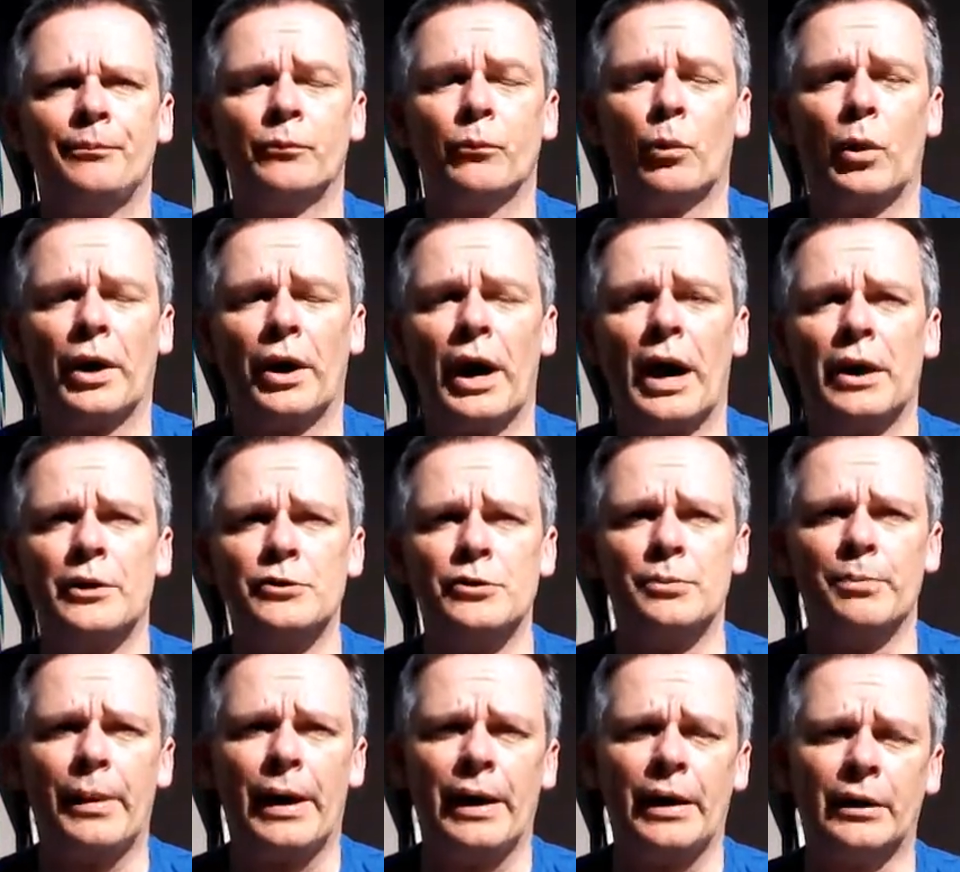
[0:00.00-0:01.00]
won
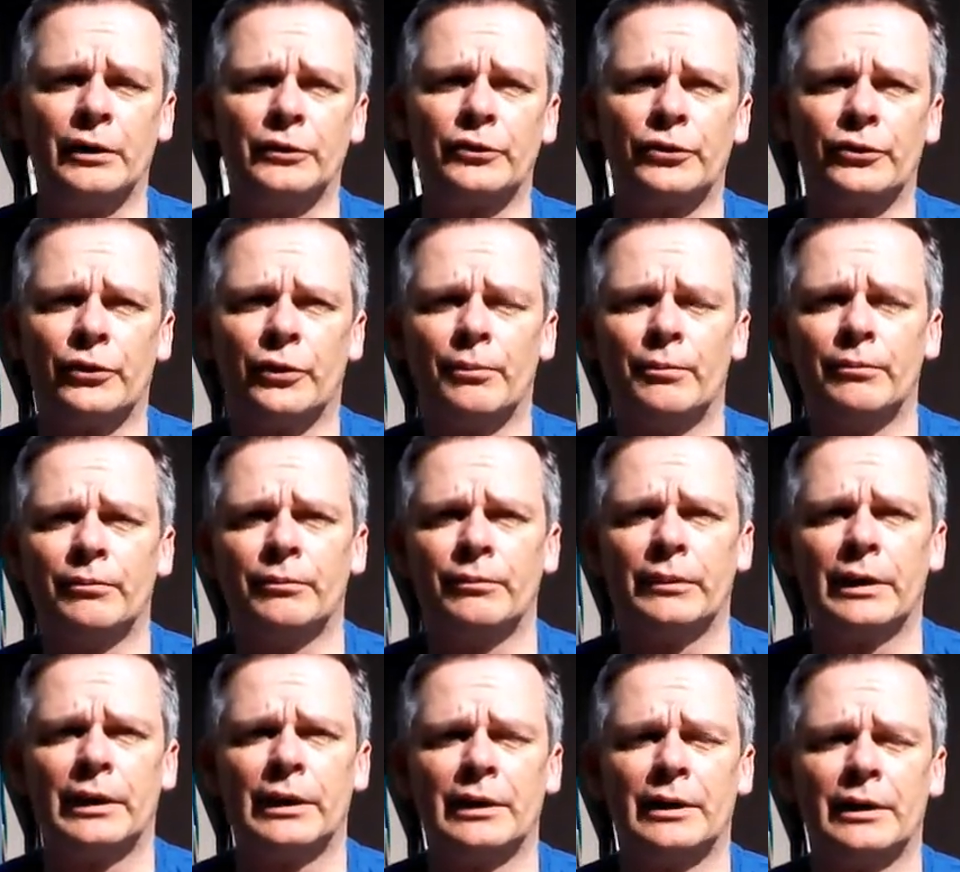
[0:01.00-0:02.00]
£100
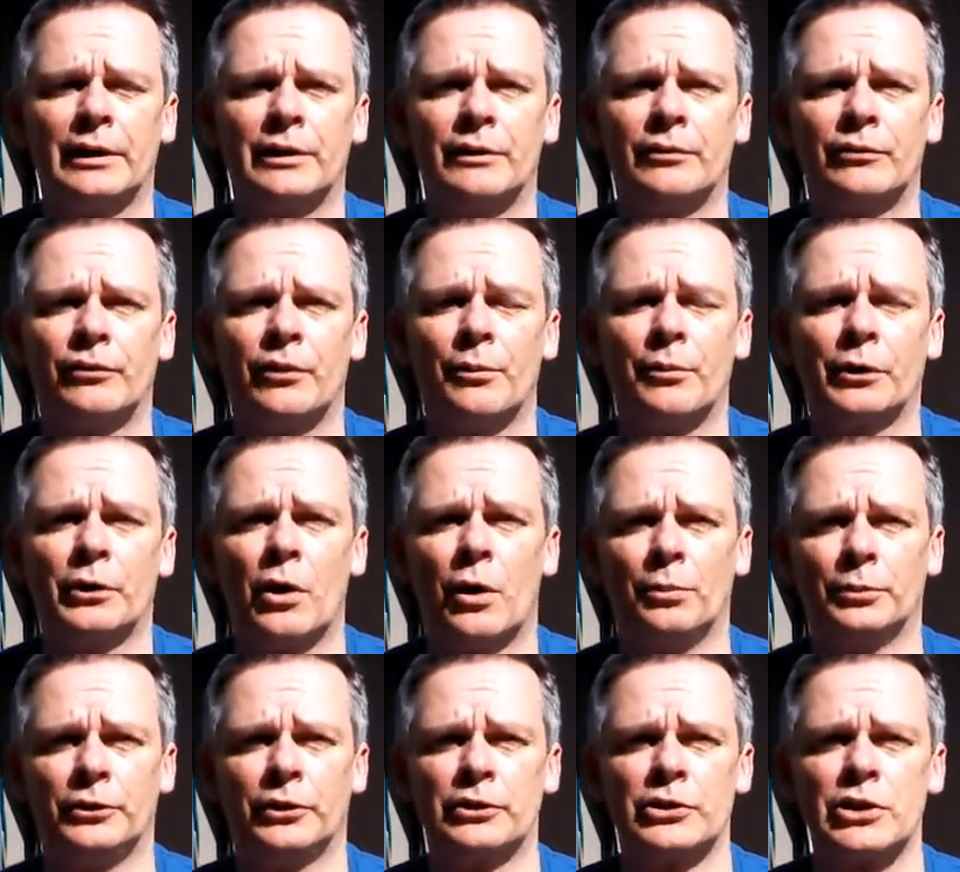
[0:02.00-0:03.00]
from the
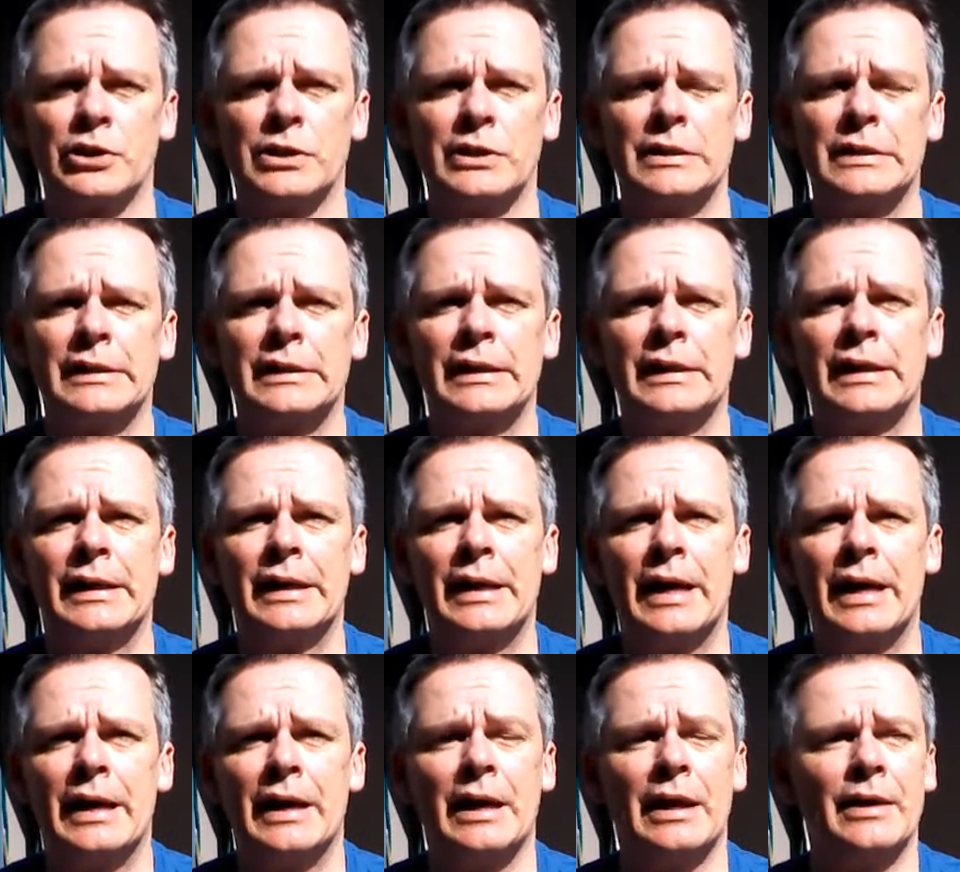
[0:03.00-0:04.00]
competition,
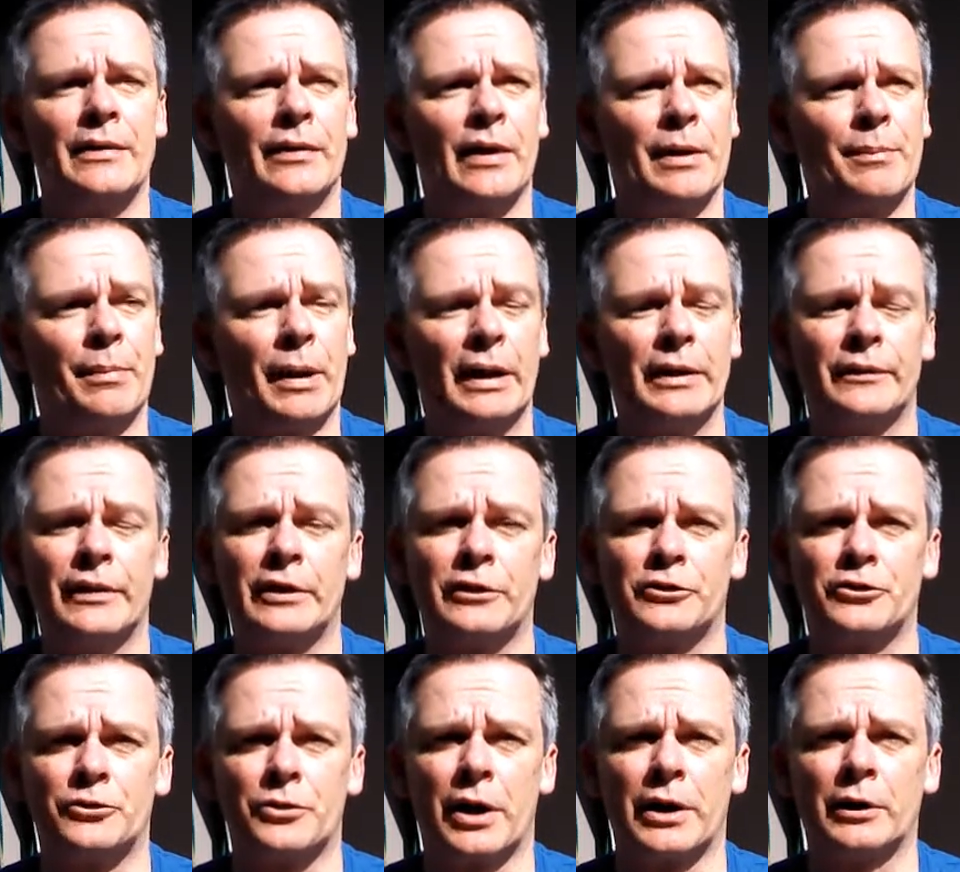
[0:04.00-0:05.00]
and they paid that
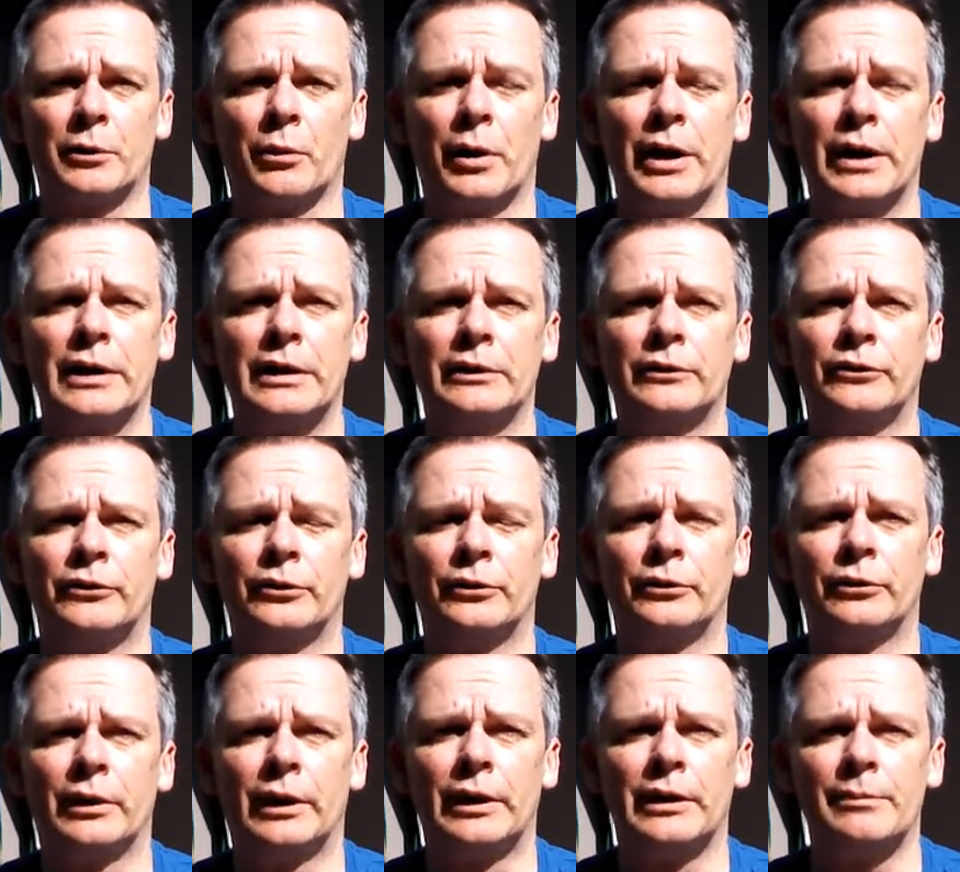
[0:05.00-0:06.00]
straight away
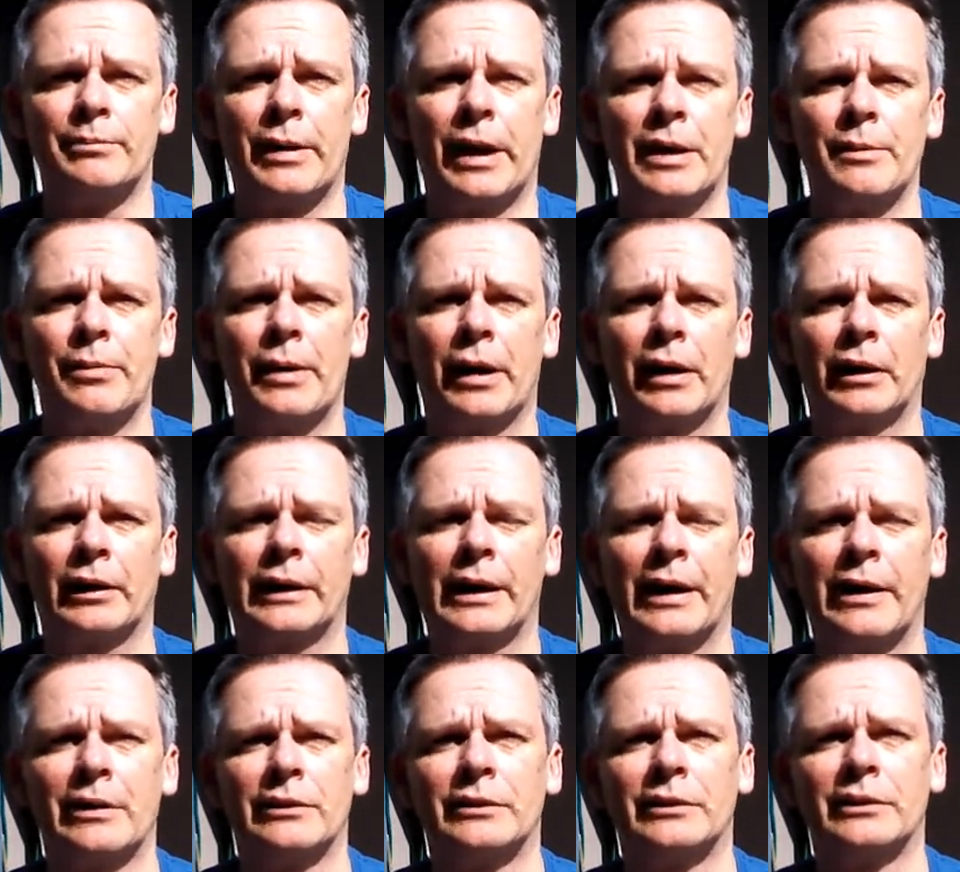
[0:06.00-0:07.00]
into a PayPal
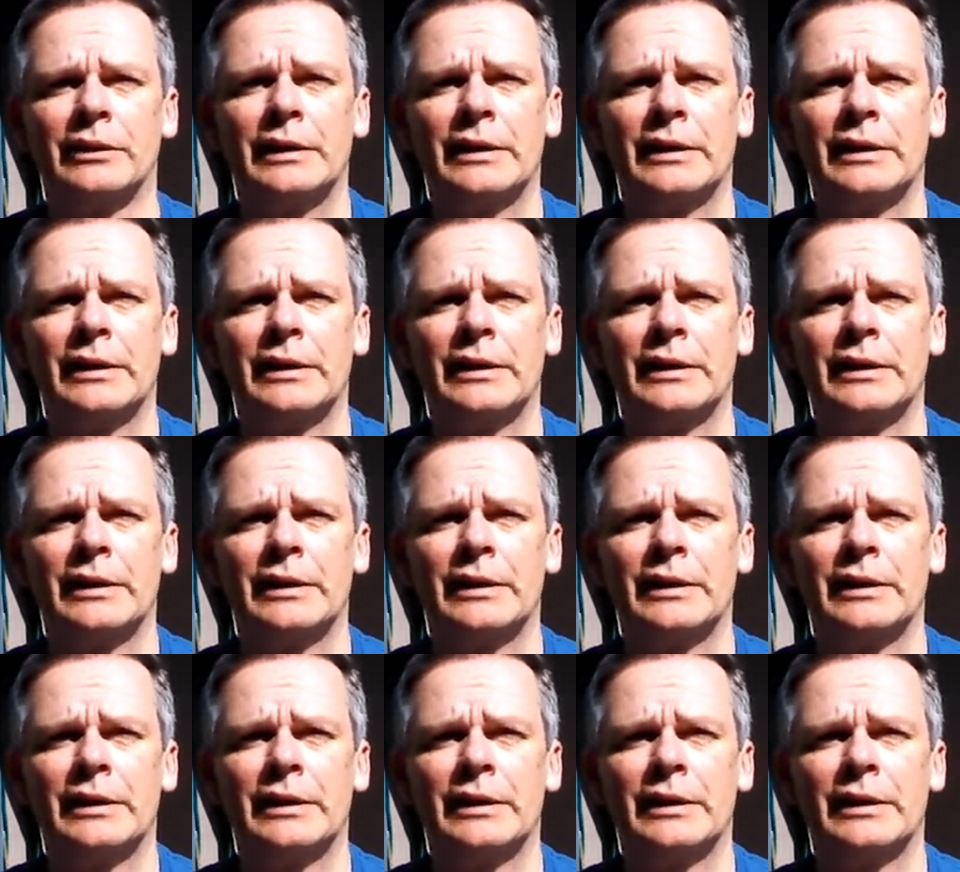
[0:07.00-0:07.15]
account.